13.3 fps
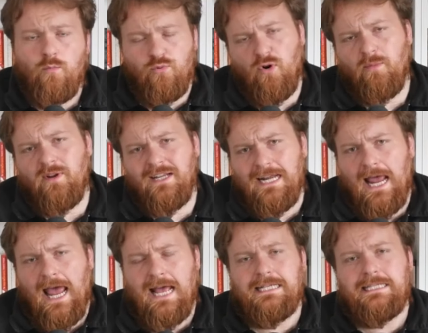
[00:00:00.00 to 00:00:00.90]
Prominent
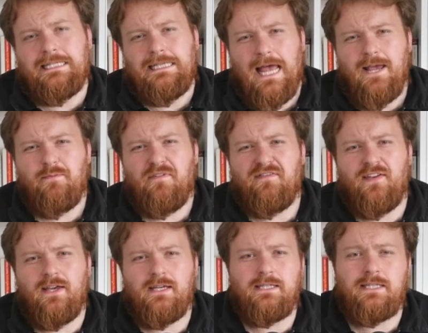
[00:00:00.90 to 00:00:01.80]
ex-Labour
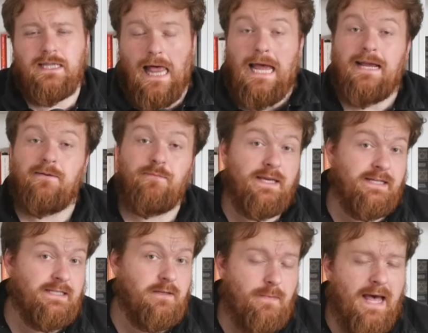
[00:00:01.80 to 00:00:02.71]
figures like
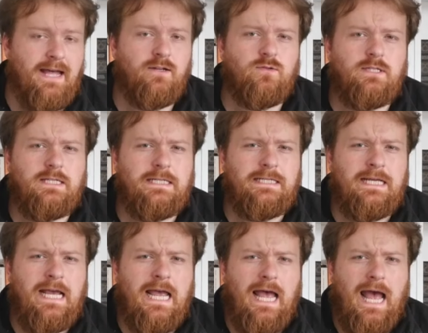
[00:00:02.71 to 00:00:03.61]
Peter Mandelson
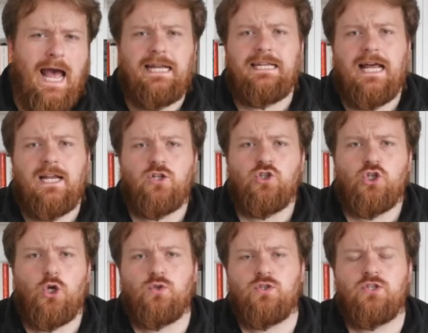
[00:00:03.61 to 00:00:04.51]
and Alan
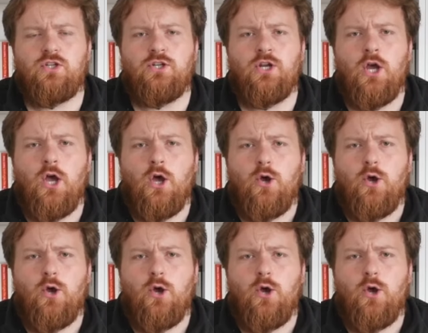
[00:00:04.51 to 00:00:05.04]
Johnson,